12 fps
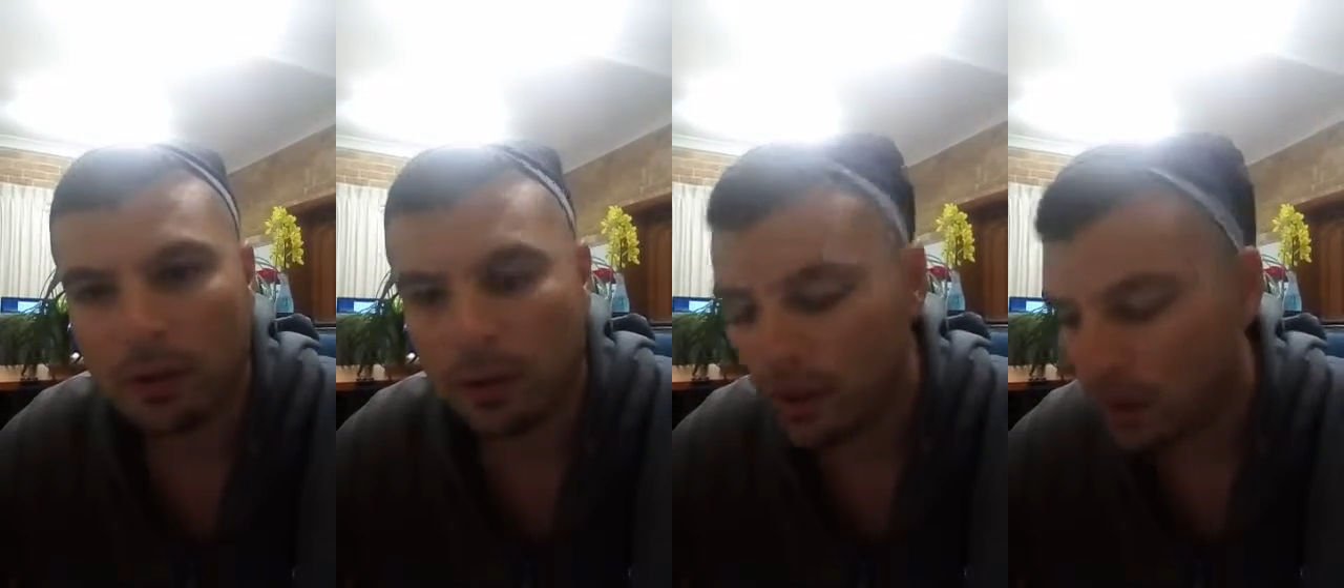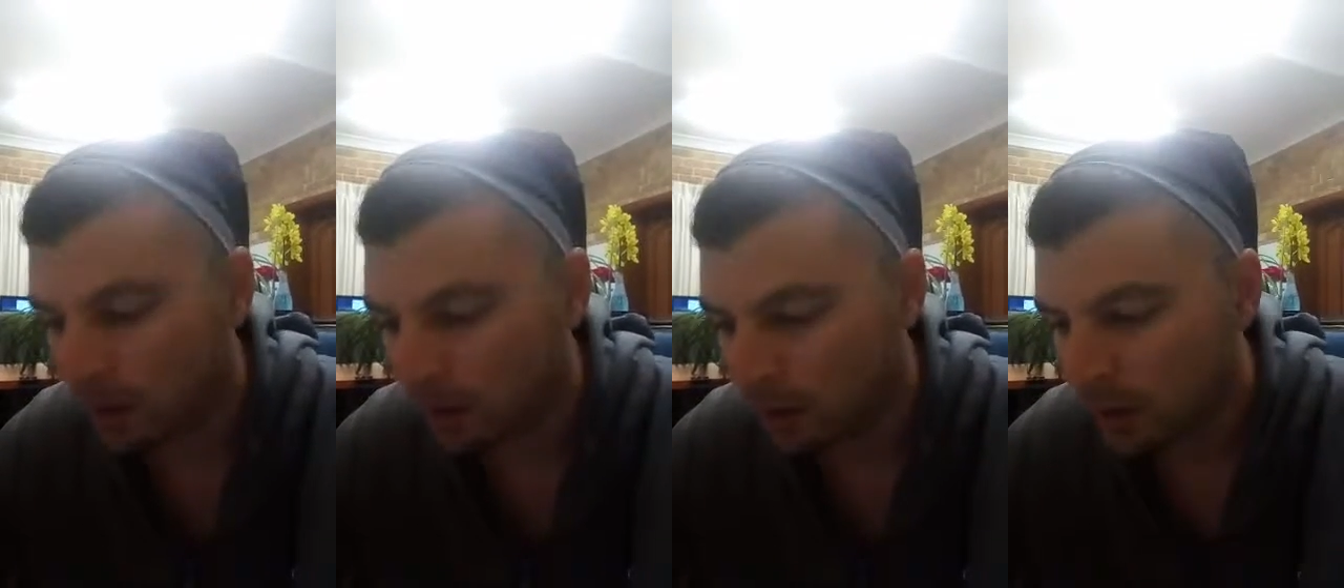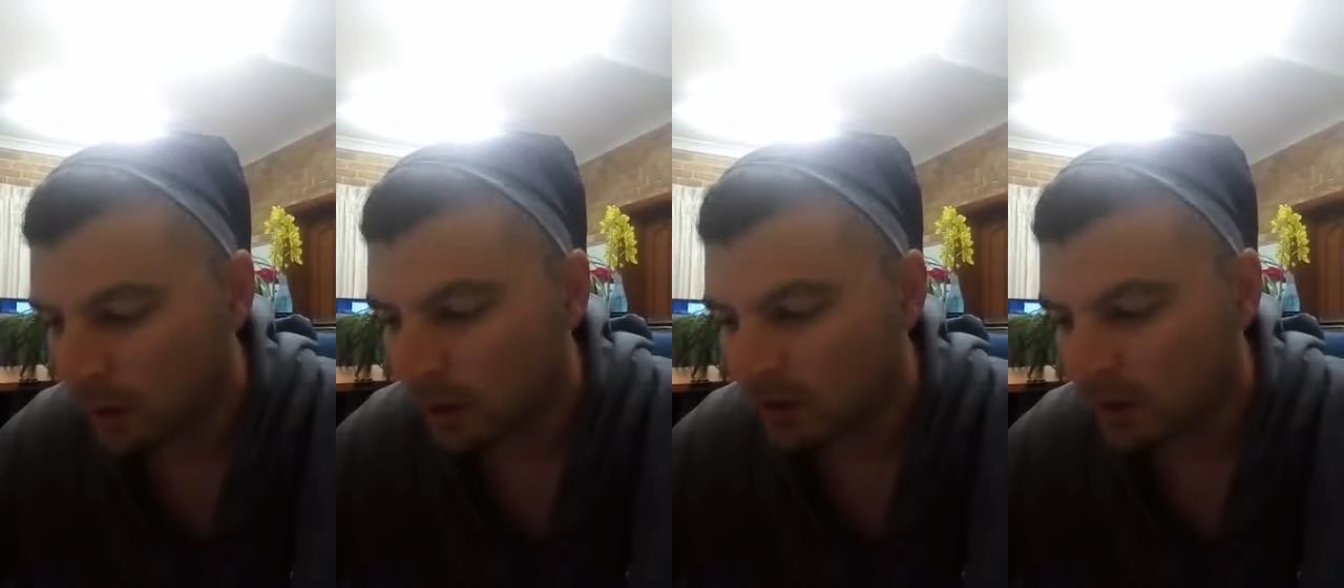okay,
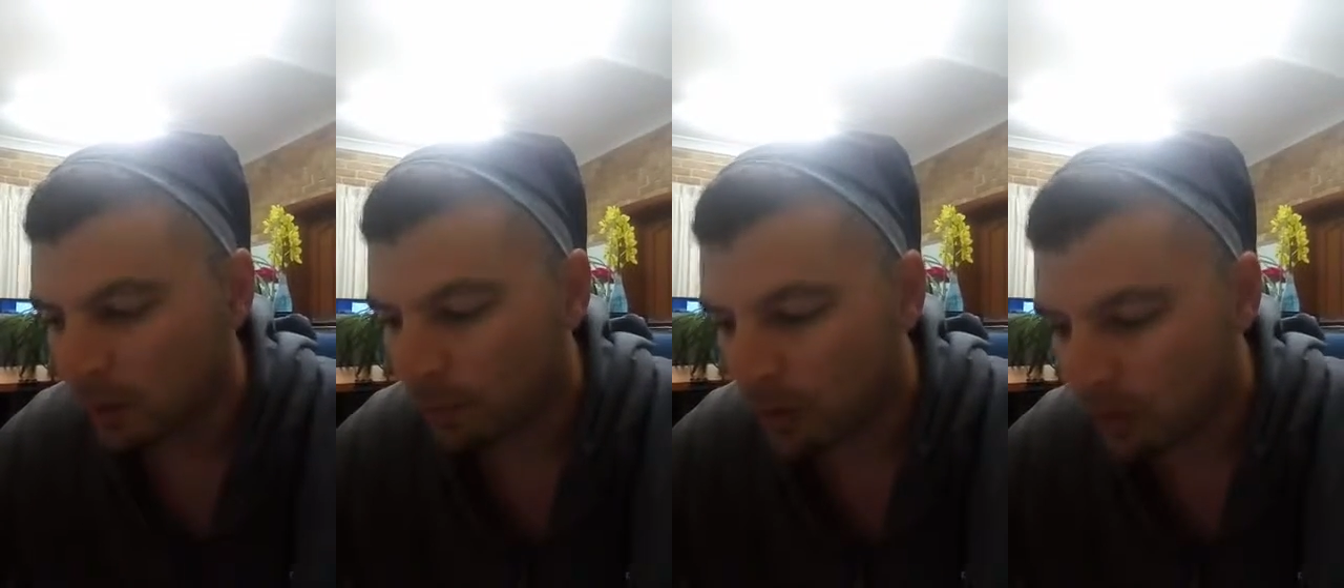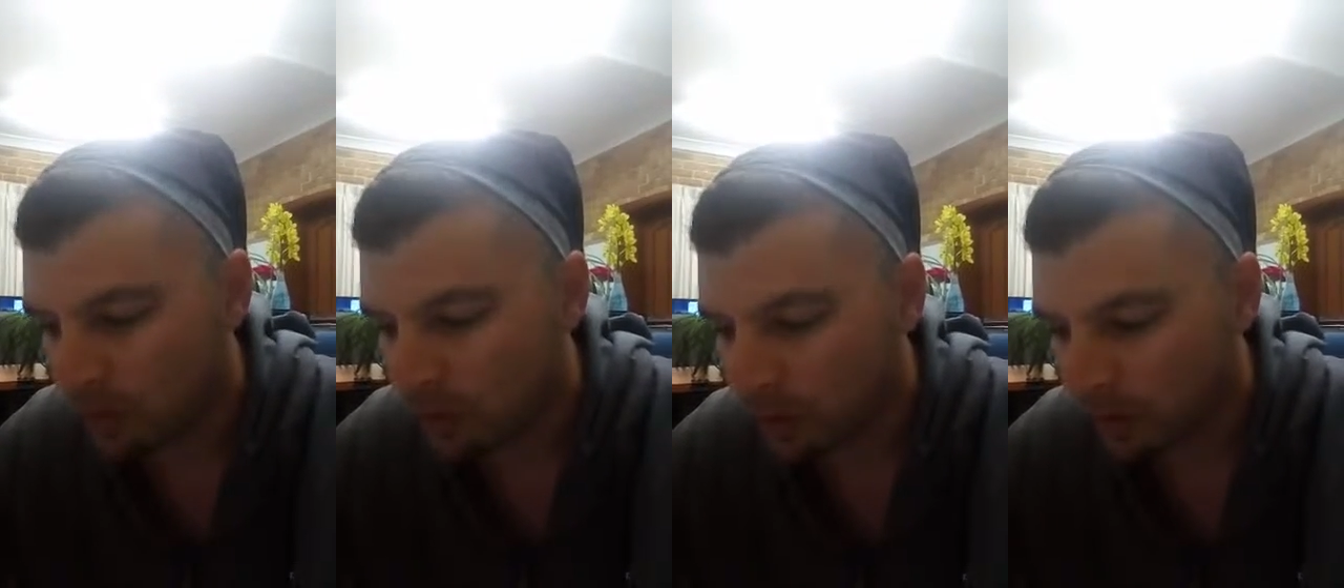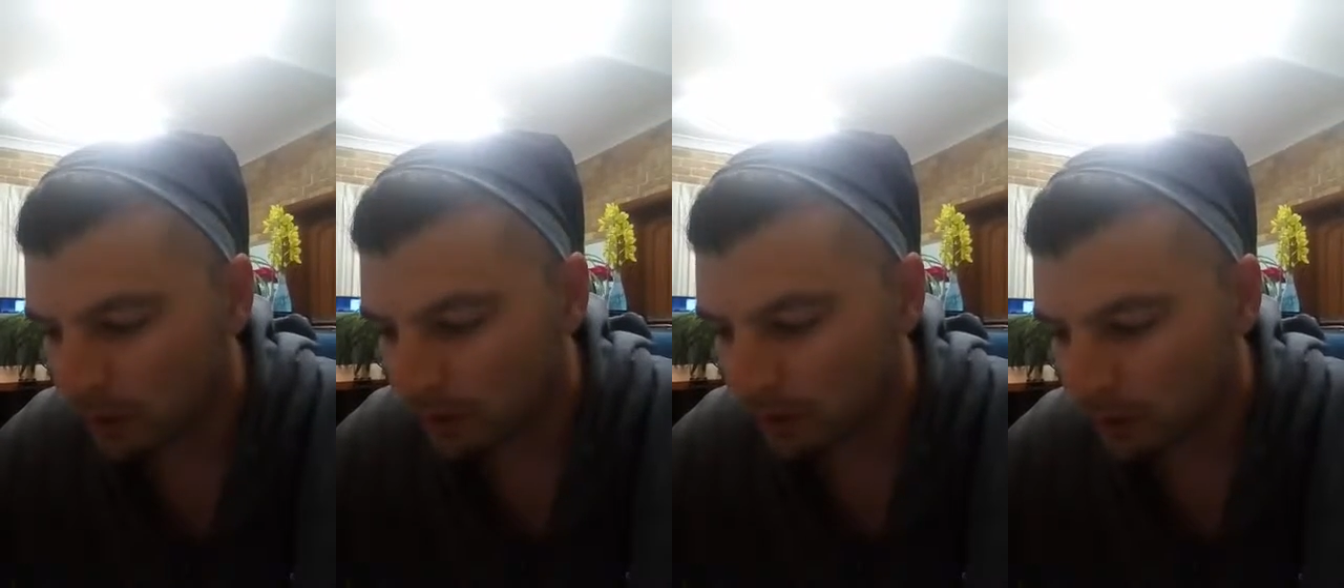so a
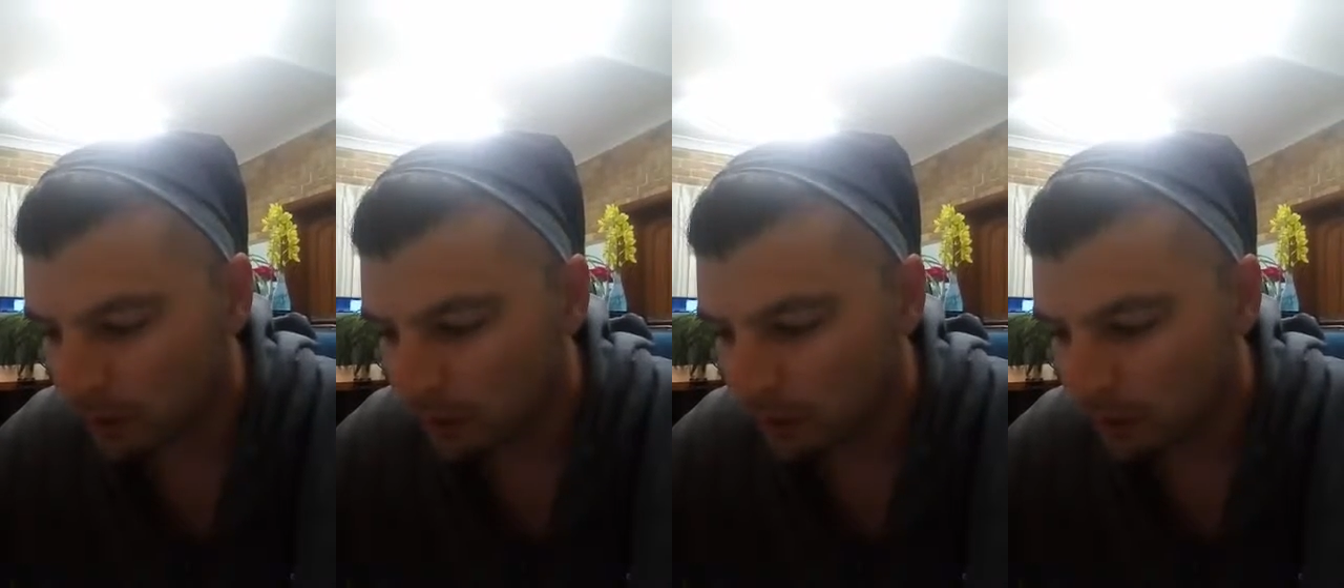positron